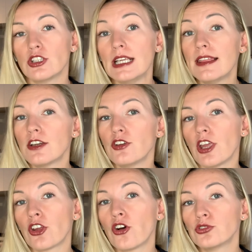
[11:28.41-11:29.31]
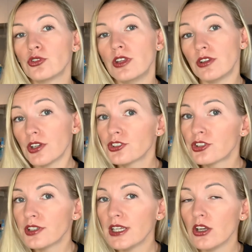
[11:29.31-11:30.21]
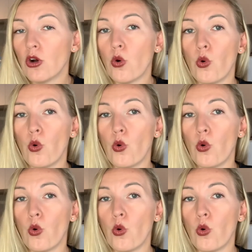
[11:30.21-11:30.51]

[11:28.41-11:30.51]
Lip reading: Either you can go to the notary